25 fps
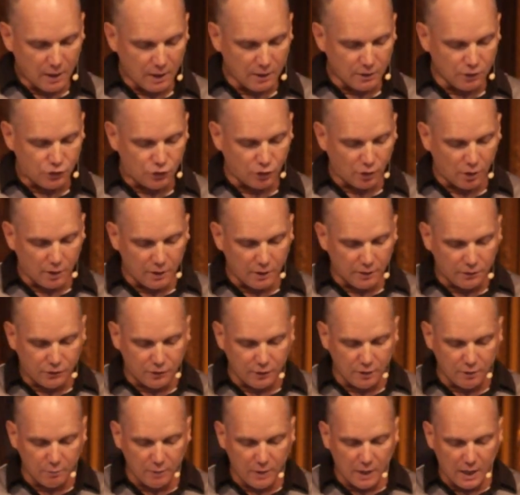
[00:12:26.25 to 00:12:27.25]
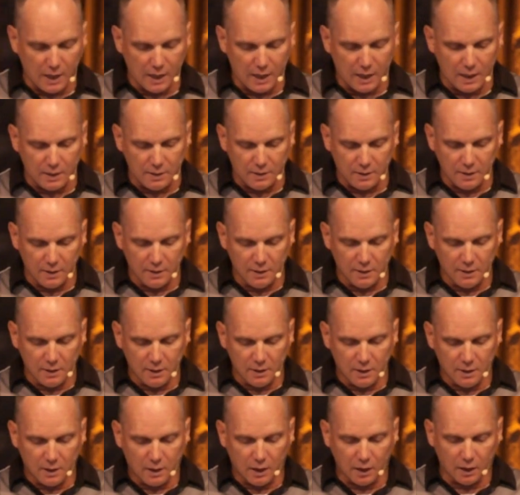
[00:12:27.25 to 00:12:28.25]
And Jonathan made
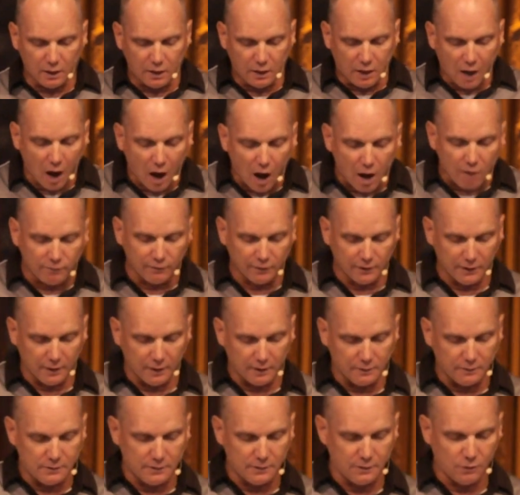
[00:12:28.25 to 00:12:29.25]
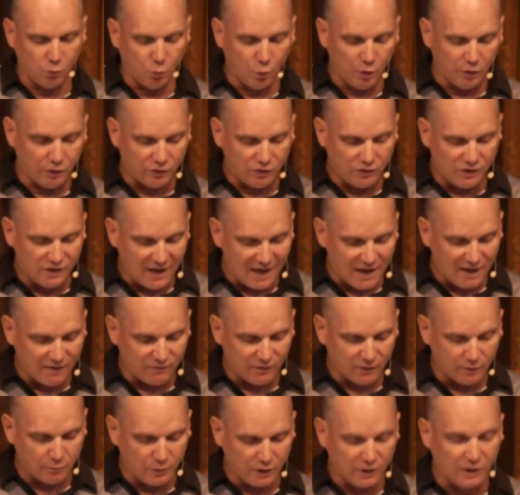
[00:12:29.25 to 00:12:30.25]
a covenant with
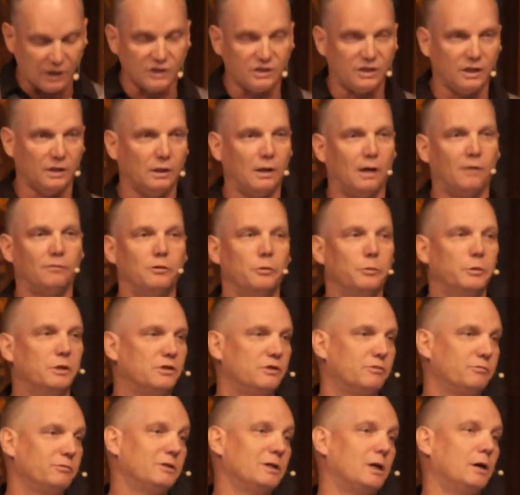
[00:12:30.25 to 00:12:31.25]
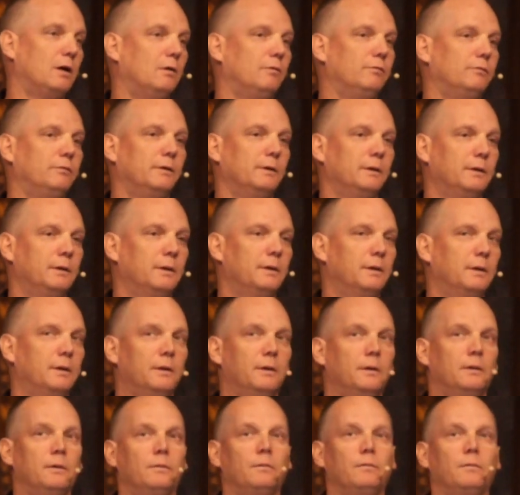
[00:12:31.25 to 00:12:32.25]
David because he loved him as himself.
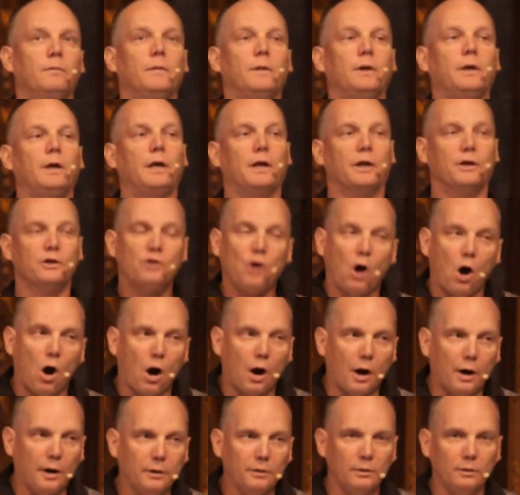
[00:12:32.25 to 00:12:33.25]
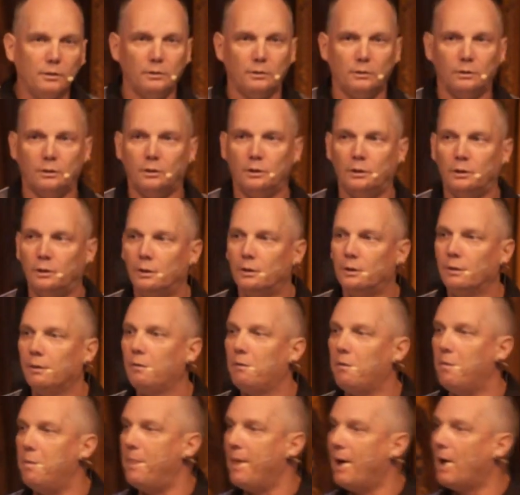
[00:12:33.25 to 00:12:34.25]
In his heart,
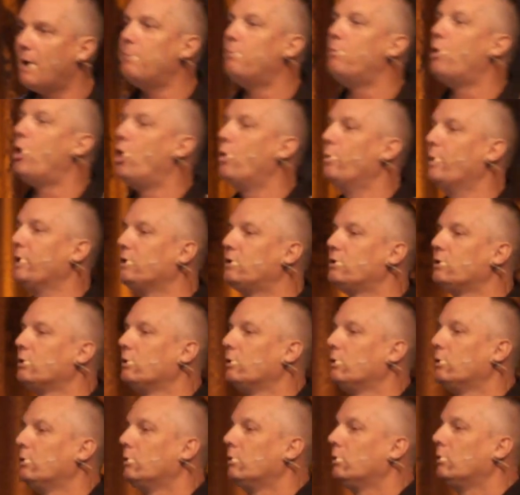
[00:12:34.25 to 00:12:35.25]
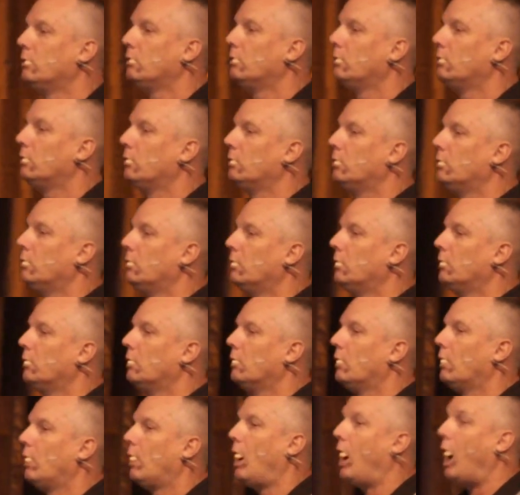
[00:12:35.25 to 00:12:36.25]
in that moment,
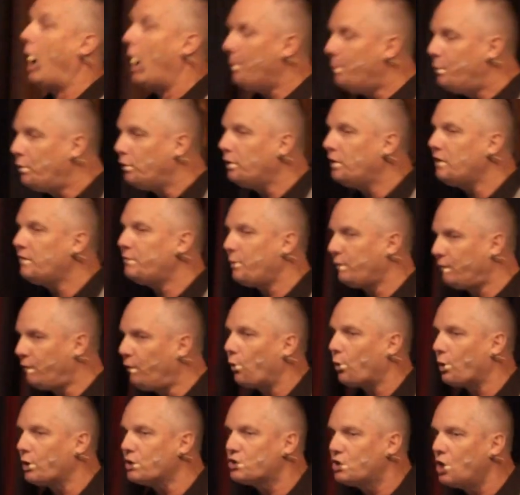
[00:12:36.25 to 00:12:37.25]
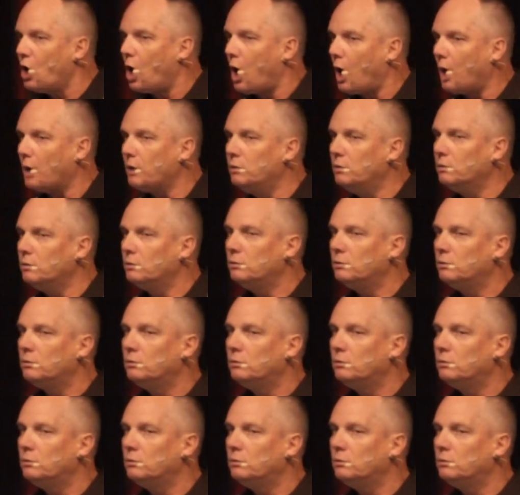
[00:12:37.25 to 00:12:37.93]
I believe before his God,